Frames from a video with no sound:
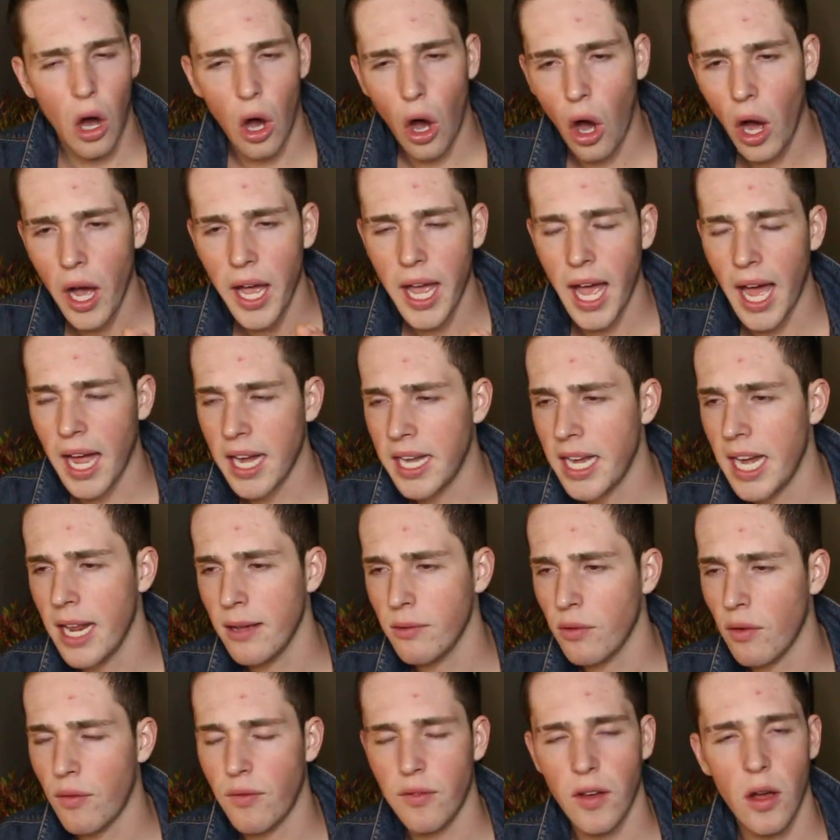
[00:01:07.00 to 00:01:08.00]
I had
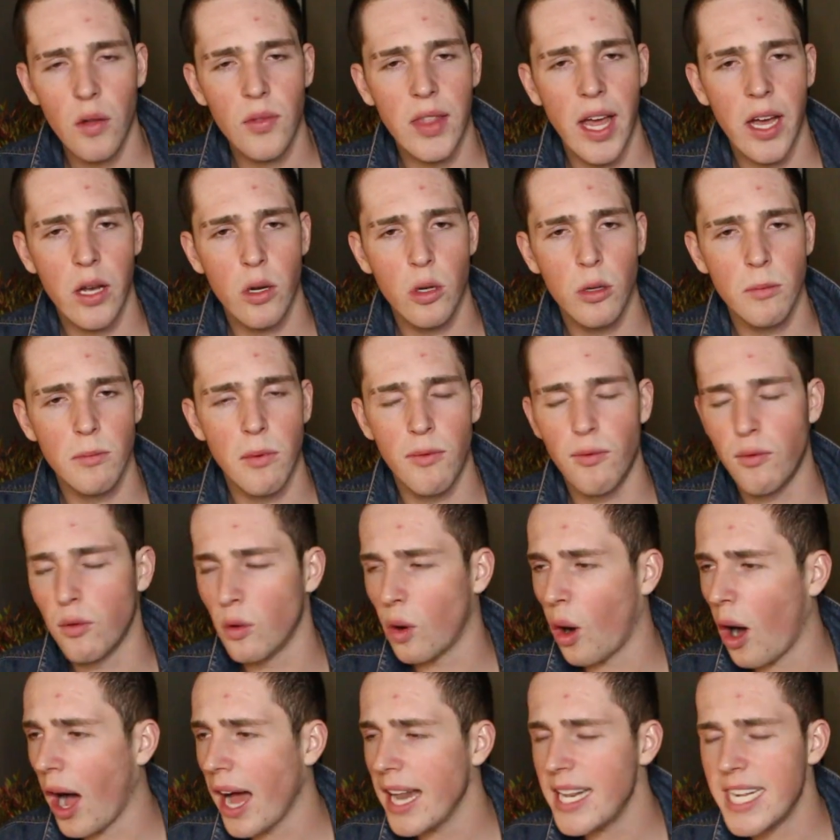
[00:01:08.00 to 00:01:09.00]
never felt that good
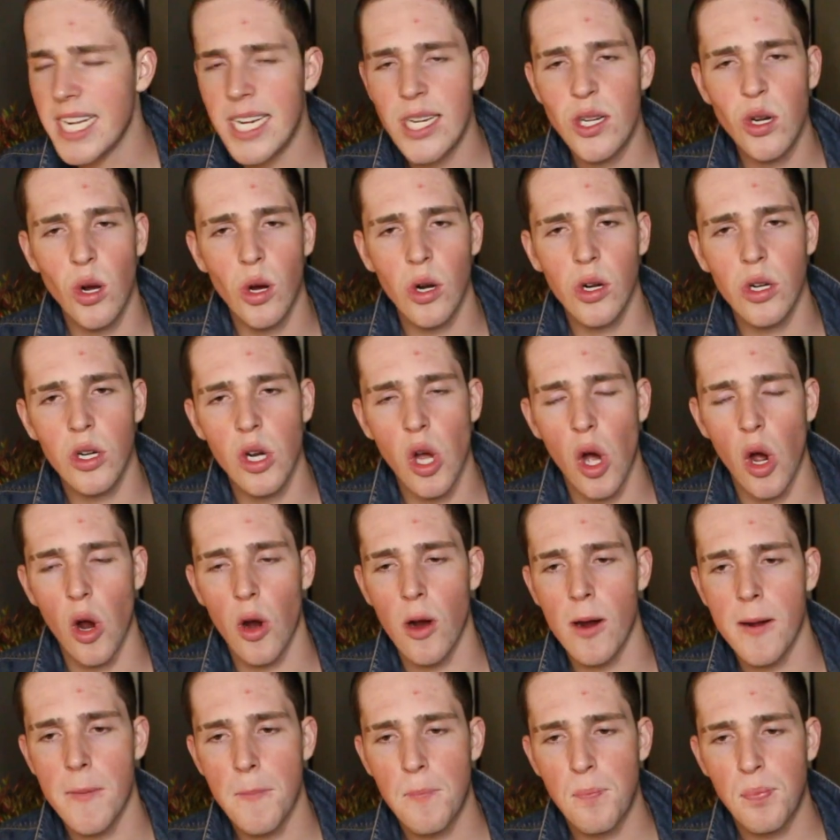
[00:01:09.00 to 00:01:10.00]
before. I did not
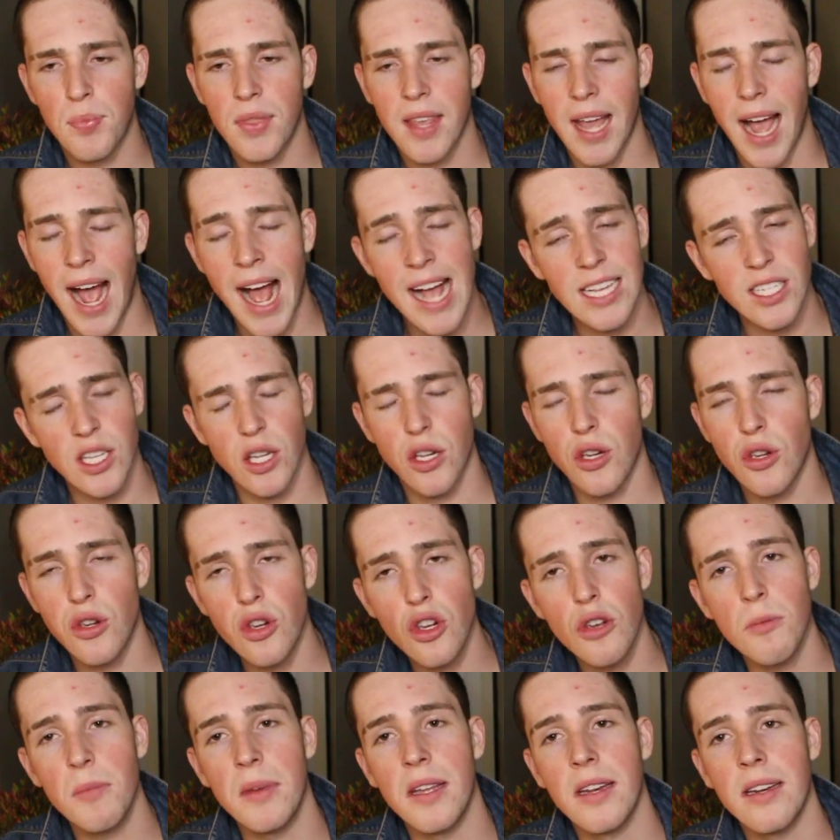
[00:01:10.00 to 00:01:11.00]
know as a
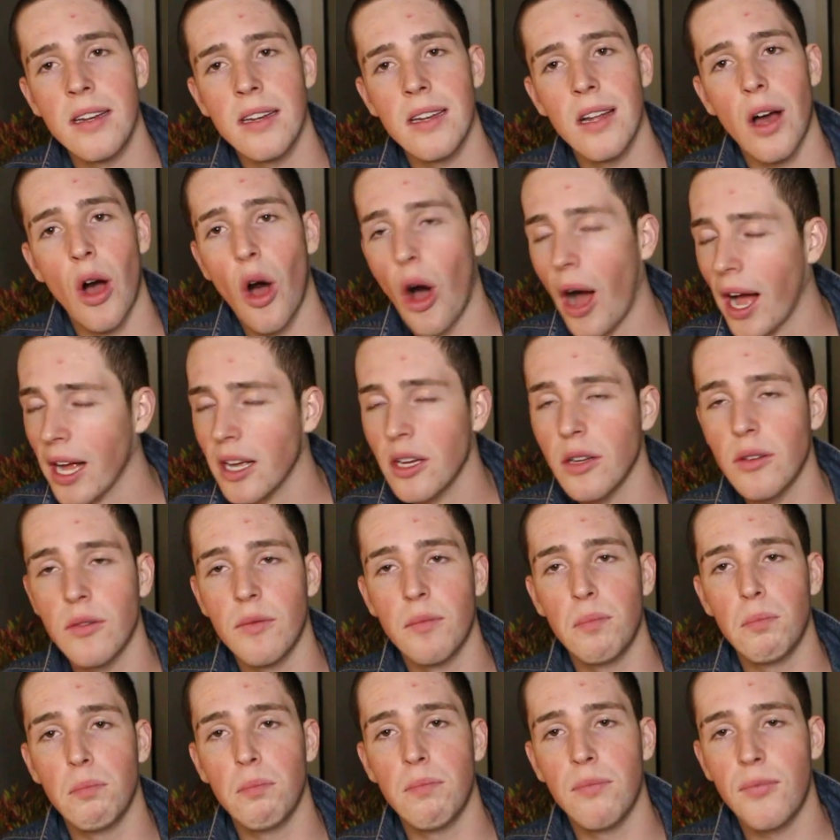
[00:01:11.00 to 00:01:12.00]
human I could
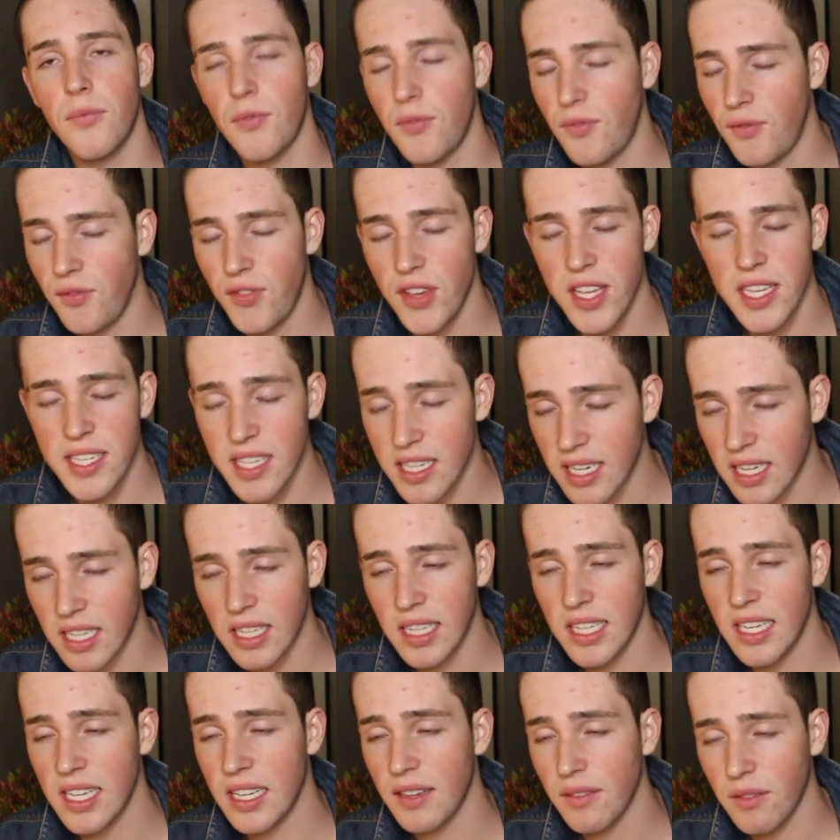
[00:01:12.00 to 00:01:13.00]

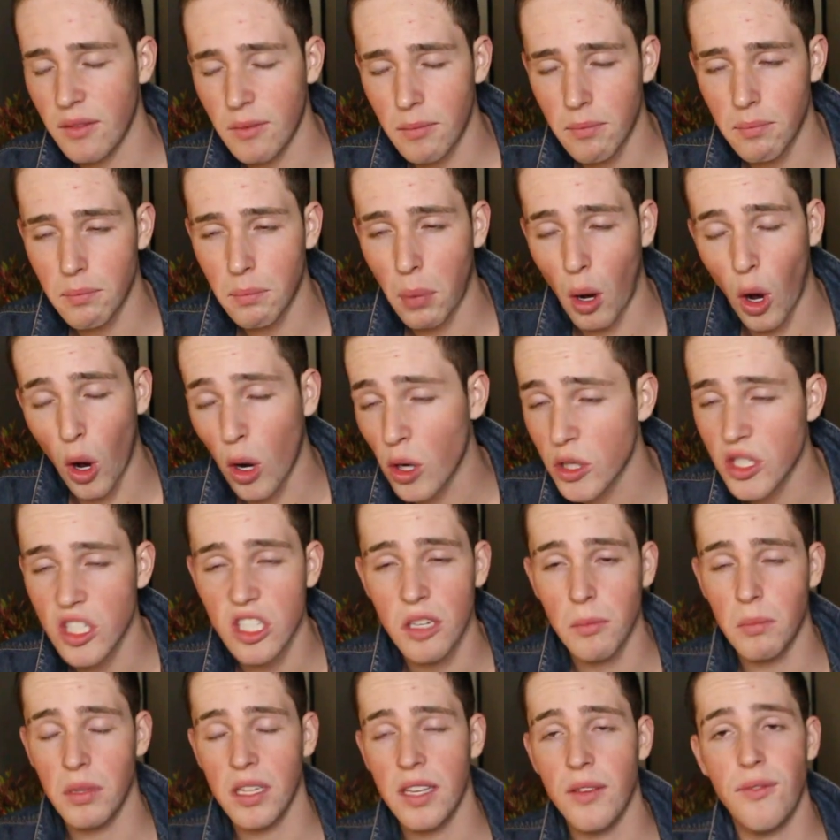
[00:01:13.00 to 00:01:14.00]
physically
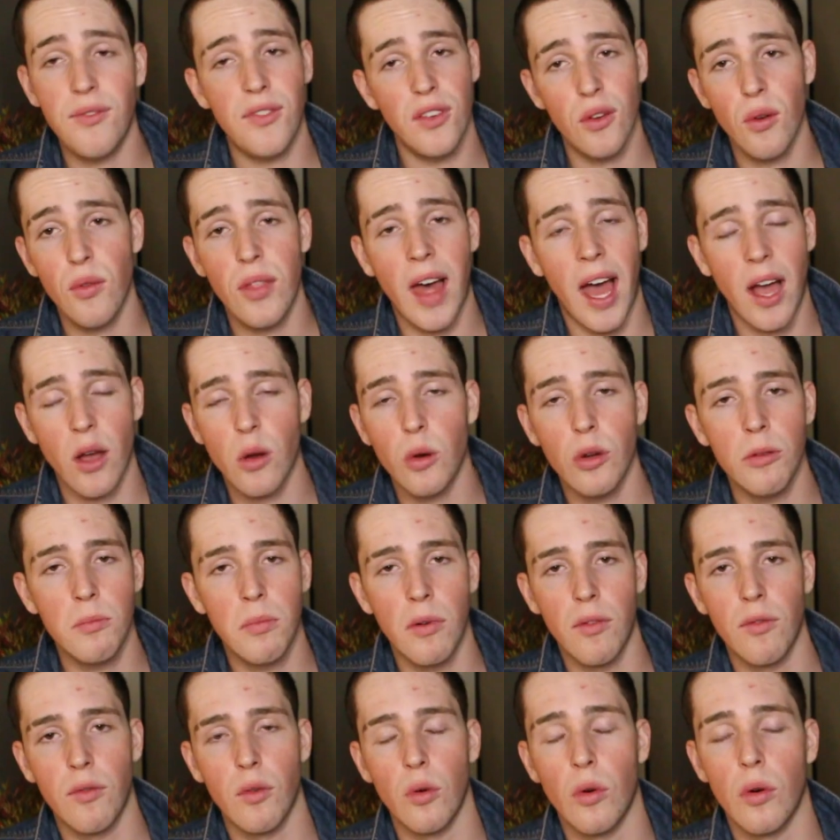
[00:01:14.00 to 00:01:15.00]
possibly feel that good
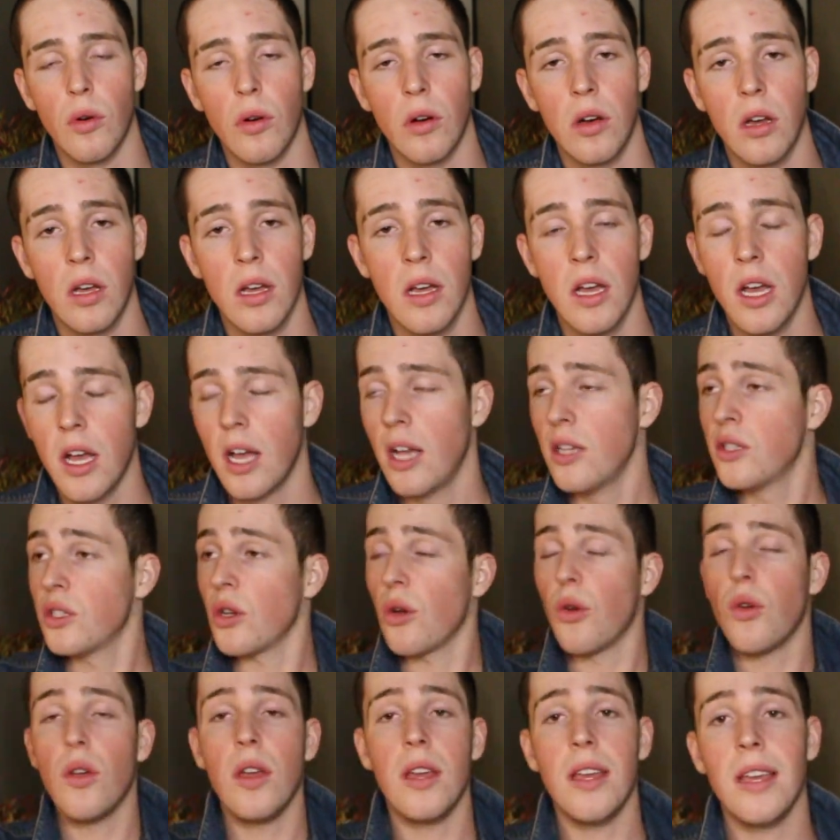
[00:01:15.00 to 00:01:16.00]
before.
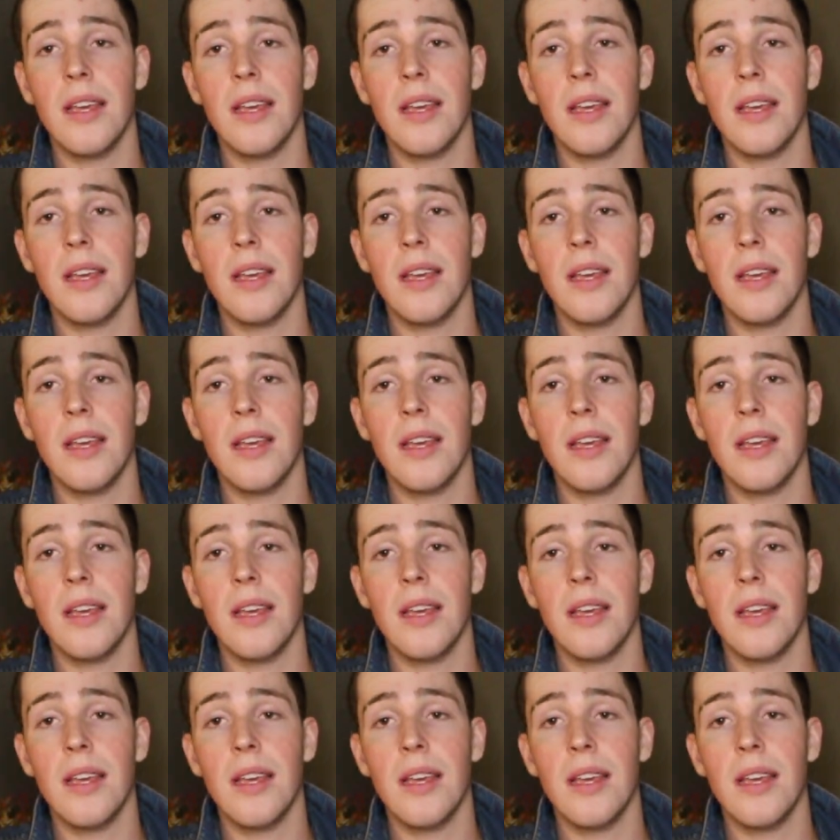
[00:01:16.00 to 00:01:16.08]
So